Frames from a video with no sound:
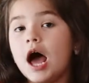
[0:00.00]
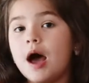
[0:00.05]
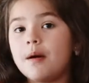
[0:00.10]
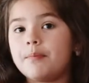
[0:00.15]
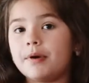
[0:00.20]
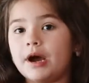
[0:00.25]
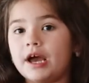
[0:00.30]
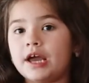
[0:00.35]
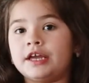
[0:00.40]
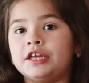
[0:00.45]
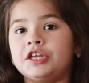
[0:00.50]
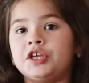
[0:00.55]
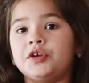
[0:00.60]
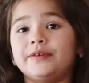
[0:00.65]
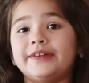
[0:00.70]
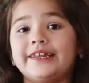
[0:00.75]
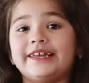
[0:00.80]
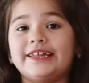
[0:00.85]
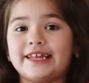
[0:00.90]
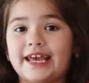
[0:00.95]
but you
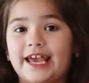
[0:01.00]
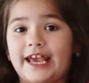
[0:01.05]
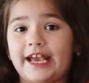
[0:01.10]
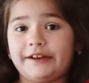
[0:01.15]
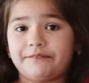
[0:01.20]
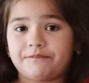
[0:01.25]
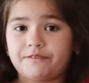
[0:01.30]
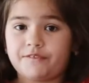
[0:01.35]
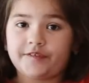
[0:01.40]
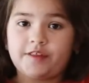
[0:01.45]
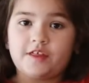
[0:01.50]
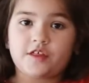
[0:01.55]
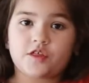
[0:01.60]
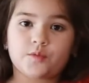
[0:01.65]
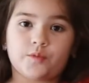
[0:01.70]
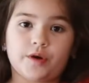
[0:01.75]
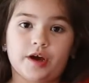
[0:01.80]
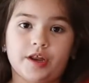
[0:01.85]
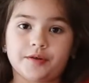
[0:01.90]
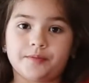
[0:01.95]
need 8 for this
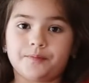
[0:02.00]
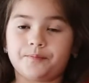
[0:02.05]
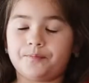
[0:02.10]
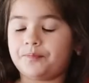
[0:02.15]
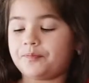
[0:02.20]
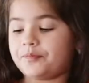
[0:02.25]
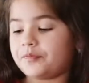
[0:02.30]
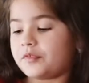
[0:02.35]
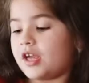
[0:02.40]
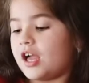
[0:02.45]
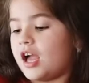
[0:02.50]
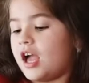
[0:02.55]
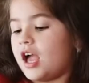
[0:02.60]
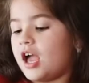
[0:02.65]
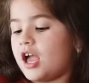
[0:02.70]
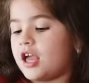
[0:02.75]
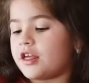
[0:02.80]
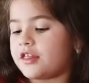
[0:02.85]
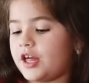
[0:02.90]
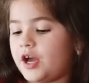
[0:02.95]
one.
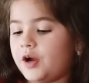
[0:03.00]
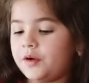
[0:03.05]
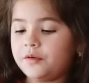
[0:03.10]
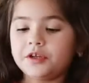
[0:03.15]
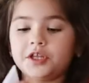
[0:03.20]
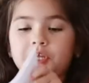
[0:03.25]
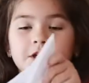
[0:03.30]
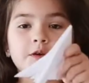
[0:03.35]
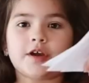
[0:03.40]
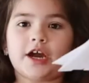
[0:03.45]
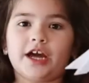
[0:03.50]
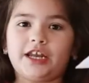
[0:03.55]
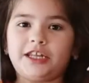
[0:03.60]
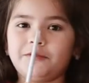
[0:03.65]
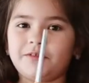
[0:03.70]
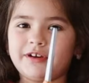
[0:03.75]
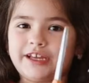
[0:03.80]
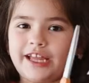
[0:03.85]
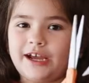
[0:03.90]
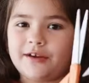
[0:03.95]
So you cut it
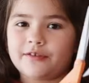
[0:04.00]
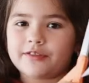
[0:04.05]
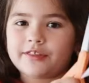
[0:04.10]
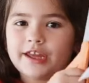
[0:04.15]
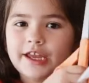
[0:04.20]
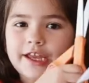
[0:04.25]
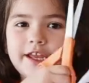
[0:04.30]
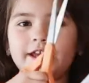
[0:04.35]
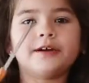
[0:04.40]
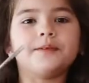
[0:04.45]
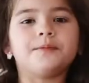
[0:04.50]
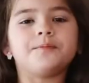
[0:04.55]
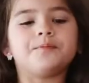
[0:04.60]
like I was saying,